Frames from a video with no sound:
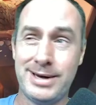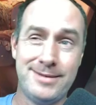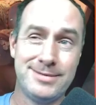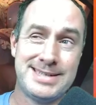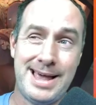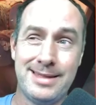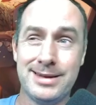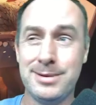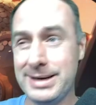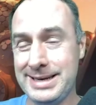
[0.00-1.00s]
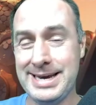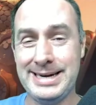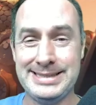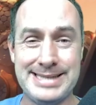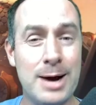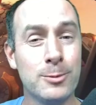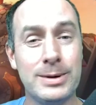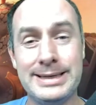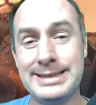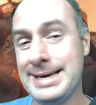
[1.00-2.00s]
You could have Saladin, but again, he's not
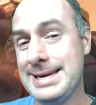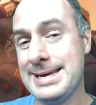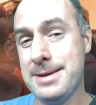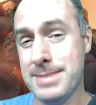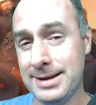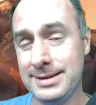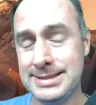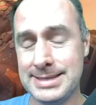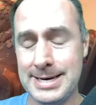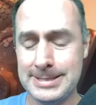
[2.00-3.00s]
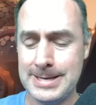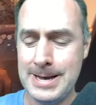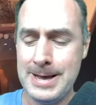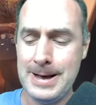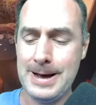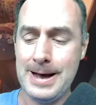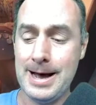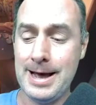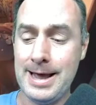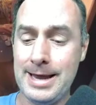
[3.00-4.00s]
really late game meta these days.
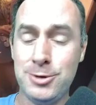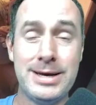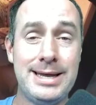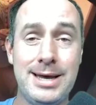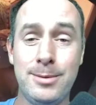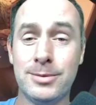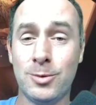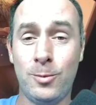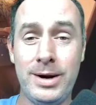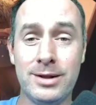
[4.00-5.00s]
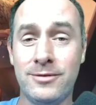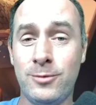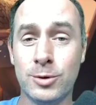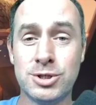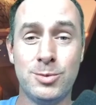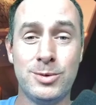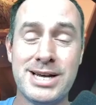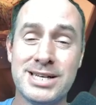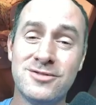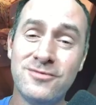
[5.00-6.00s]
And you get hit with the Wheel of Fortune, which
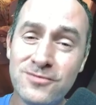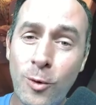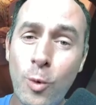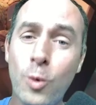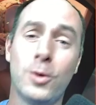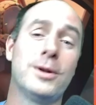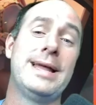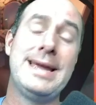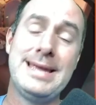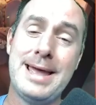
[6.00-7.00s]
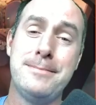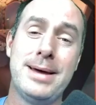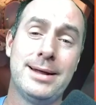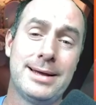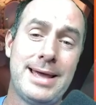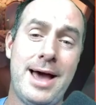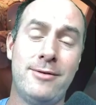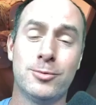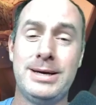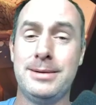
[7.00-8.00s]
has 4 late game meta
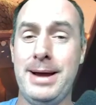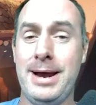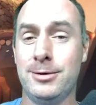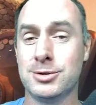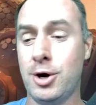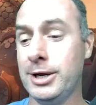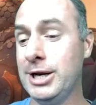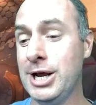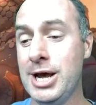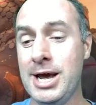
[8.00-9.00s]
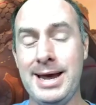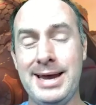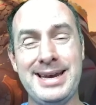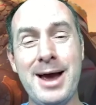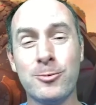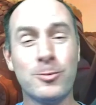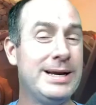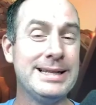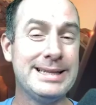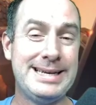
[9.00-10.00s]
cavalry commanders on it, and not
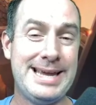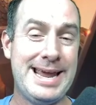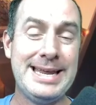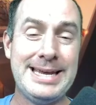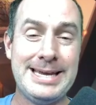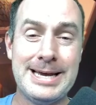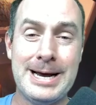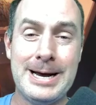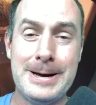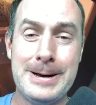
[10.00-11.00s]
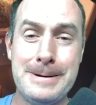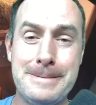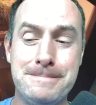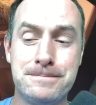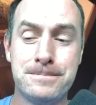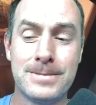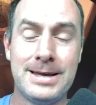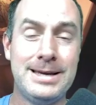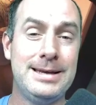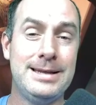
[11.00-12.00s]
really any
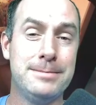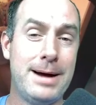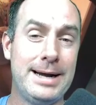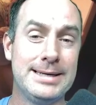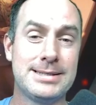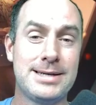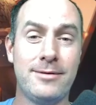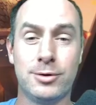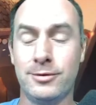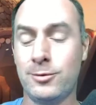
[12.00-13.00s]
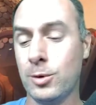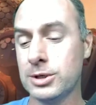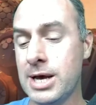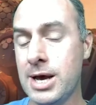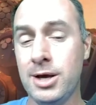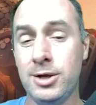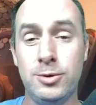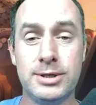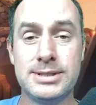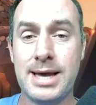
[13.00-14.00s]
in the Mightiest Governor. Of course,
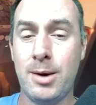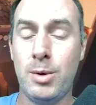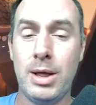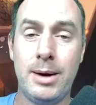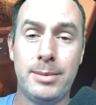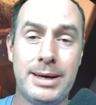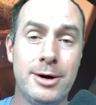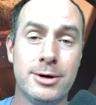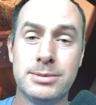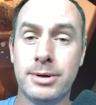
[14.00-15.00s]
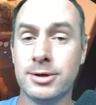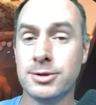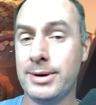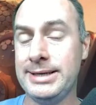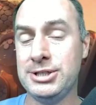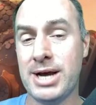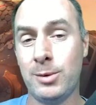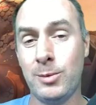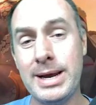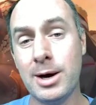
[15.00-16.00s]
you could say, oh, well, I'm a garrison player, so I need
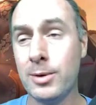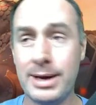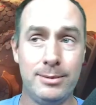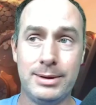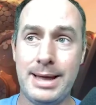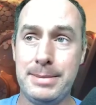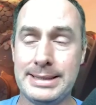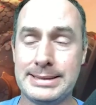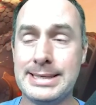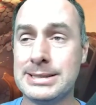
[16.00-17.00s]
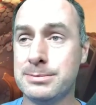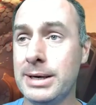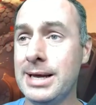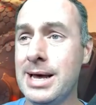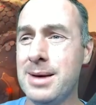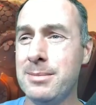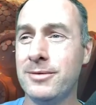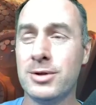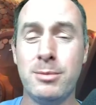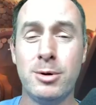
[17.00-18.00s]
Jadwiga. Okay, well, that makes sense. But
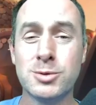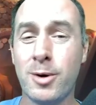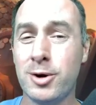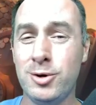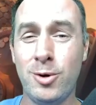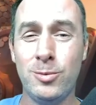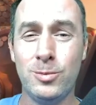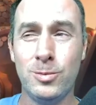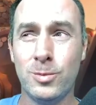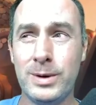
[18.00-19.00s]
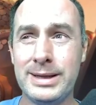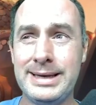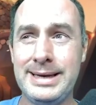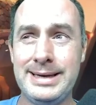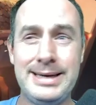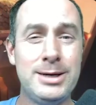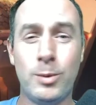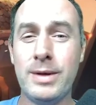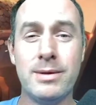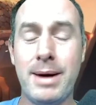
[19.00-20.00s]
for the most part, you don't really need
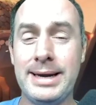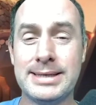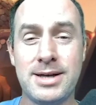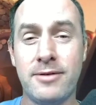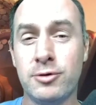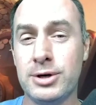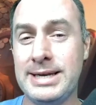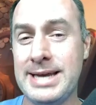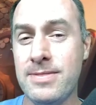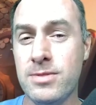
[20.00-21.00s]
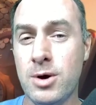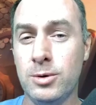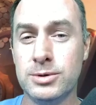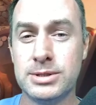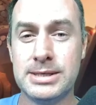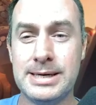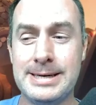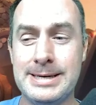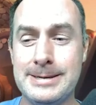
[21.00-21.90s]
to win the Mightiest Governor to get those